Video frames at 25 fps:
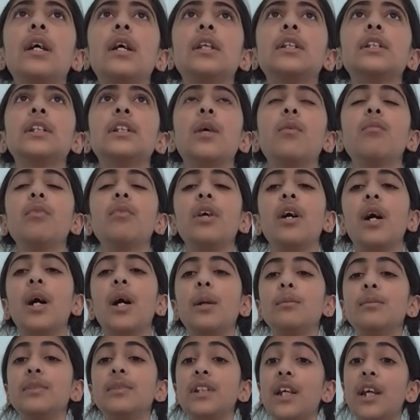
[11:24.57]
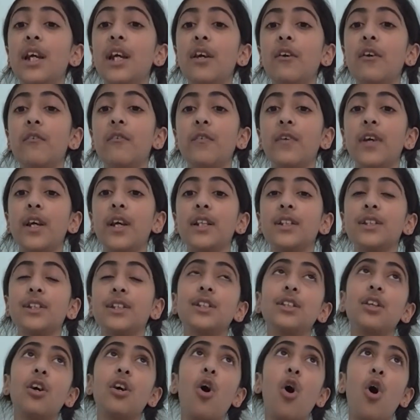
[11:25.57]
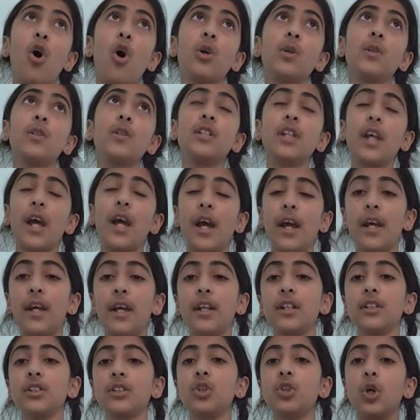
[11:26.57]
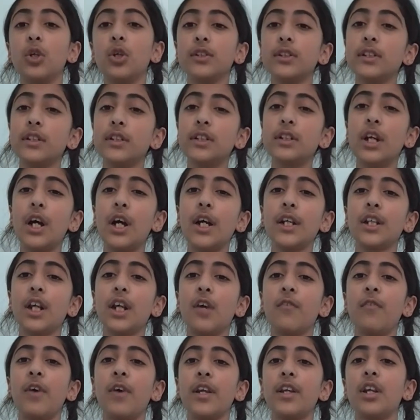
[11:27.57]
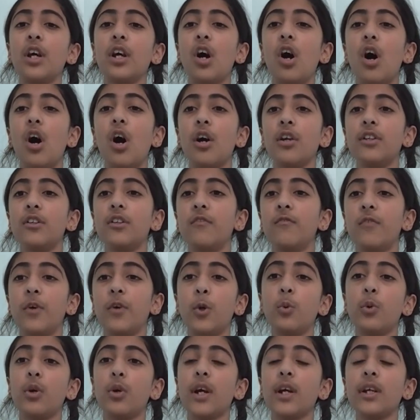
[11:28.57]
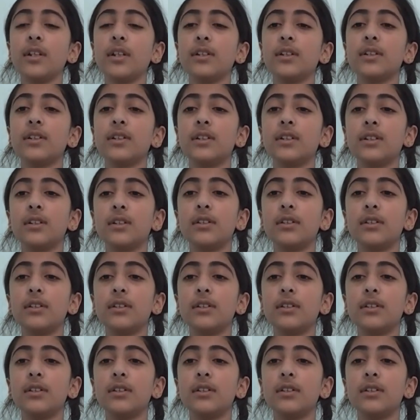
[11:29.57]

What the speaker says: Sometimes if it's a hot day and it's hot inside, I find it hard to focus.